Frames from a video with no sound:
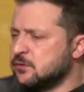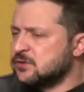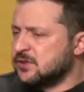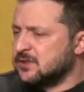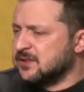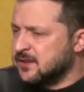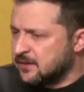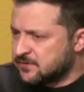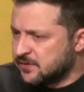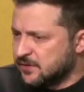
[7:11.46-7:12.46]

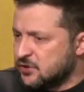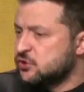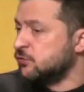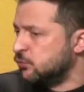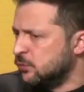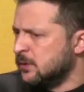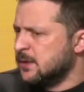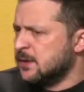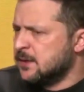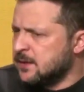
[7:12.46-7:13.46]
approaching the
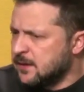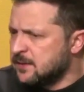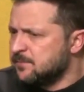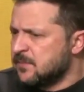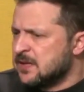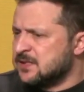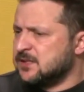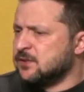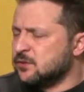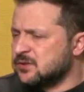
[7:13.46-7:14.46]
second year,
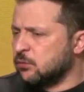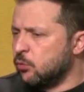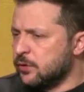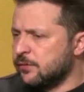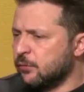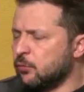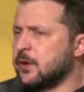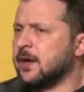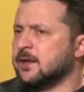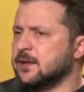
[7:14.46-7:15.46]
we're approaching the third
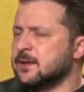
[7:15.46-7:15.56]
year of